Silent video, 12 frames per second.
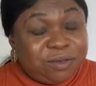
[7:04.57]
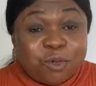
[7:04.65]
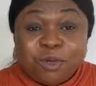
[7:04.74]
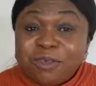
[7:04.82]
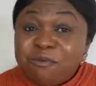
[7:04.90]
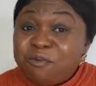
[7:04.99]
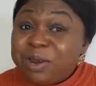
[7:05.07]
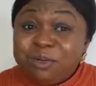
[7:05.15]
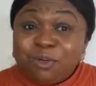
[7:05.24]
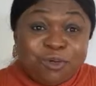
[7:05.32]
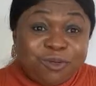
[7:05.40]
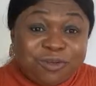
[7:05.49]
So it's a very
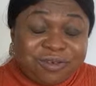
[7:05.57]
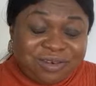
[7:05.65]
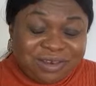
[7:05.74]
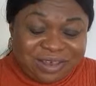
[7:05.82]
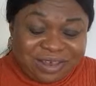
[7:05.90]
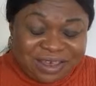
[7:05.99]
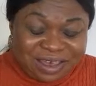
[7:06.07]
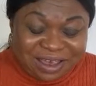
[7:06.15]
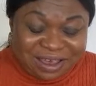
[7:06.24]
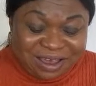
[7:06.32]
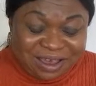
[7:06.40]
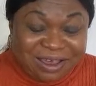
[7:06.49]
good
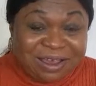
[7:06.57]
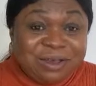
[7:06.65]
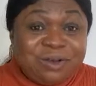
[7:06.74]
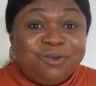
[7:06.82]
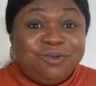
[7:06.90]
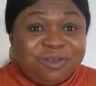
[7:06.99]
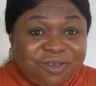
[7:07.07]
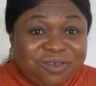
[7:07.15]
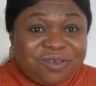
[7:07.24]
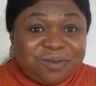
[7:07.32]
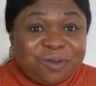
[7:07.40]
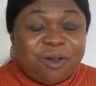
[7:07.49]
route
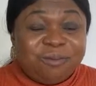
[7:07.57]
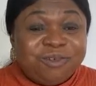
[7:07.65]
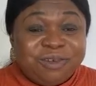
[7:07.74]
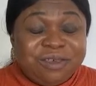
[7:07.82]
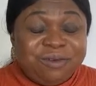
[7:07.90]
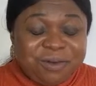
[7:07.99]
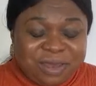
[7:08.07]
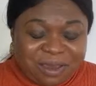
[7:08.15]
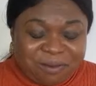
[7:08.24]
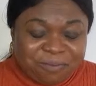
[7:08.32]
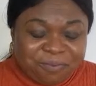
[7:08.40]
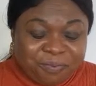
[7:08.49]
to come to the UK.
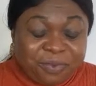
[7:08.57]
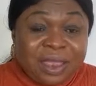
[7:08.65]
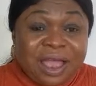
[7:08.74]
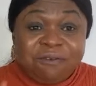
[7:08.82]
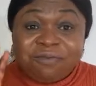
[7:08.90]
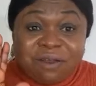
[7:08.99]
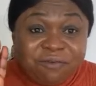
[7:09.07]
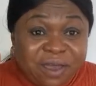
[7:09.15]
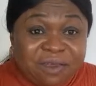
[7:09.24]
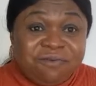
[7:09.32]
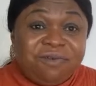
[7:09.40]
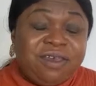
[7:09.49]
After
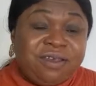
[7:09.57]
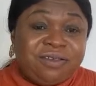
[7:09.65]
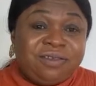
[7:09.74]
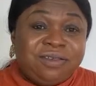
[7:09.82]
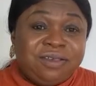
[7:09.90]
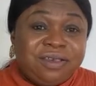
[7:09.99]
5 years,